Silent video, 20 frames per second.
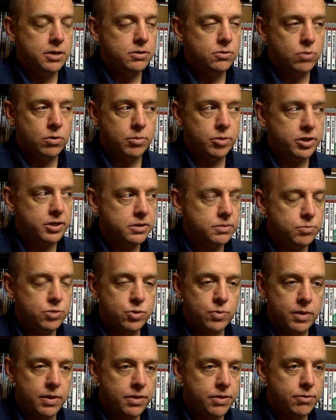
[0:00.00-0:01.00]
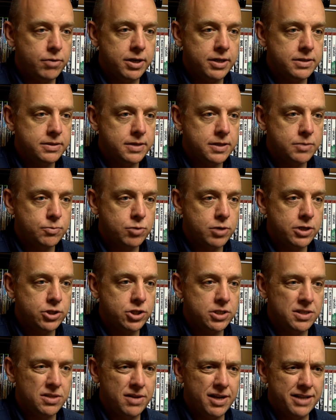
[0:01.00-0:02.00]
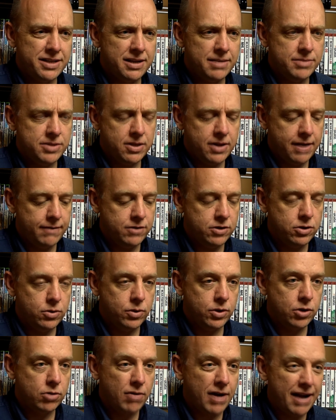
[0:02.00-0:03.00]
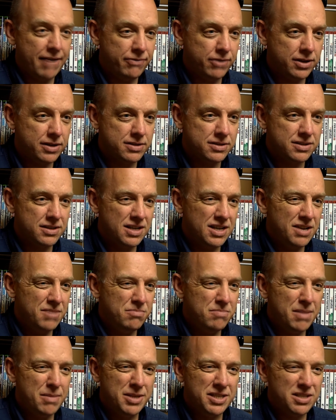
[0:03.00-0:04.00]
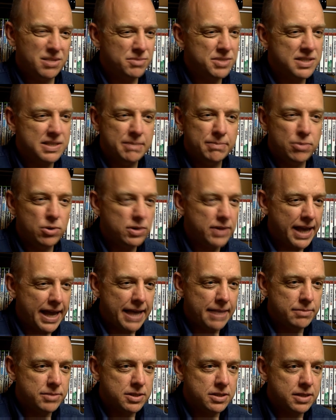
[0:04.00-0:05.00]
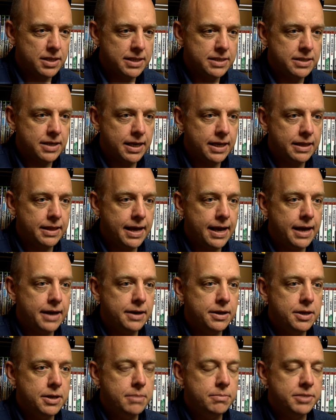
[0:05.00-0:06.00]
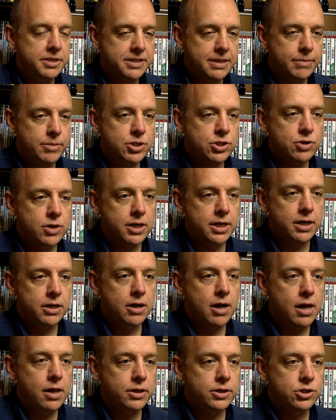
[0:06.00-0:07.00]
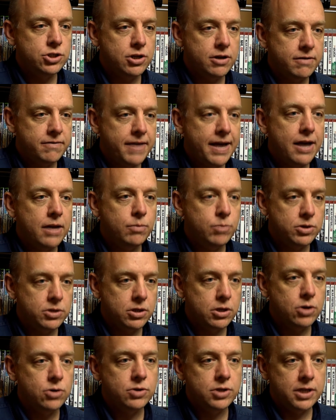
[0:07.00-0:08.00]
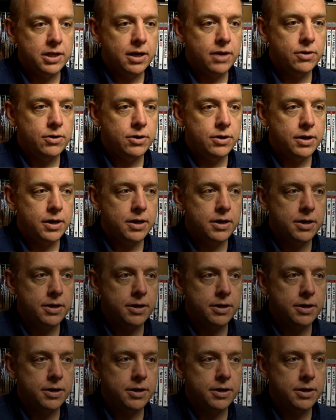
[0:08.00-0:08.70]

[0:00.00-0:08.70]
Normally it's between 3 and 6 projects. A lot of times they'll have to do with graphics, maybe some simple games and things like that, but demonstrating a knowledge of how to put the code together.